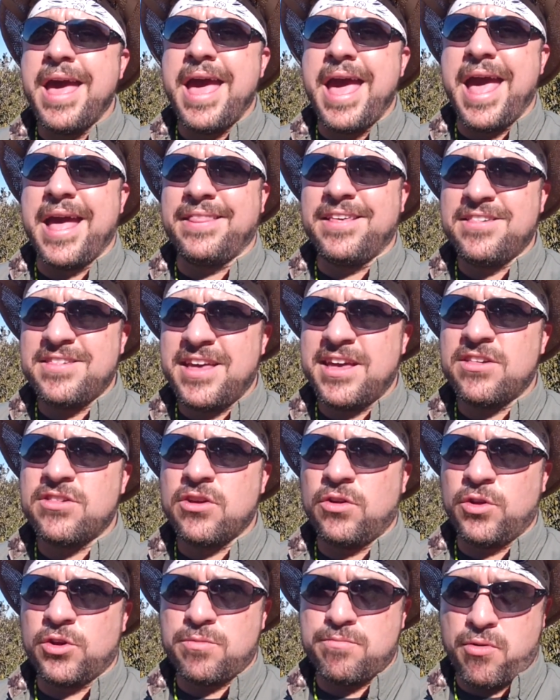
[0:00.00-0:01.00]
And this thing
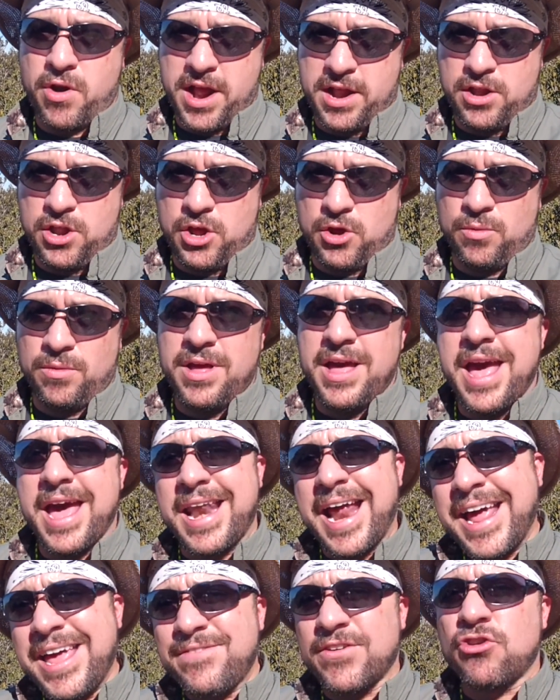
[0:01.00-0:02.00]
still looks brand new.
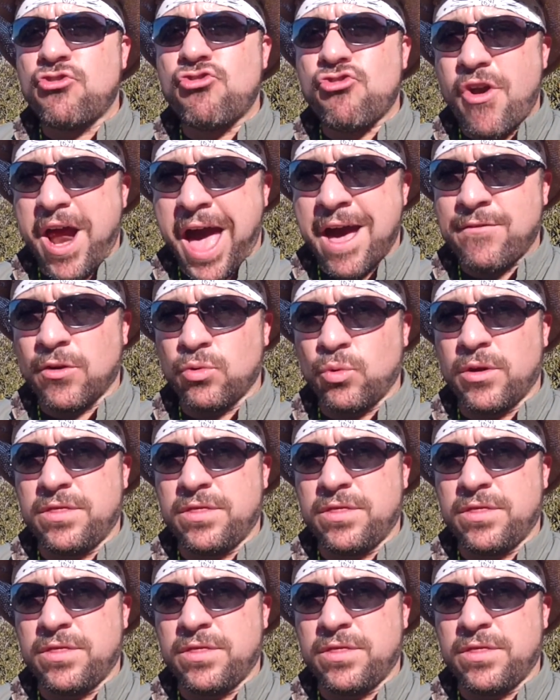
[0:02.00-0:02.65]
And I even traveled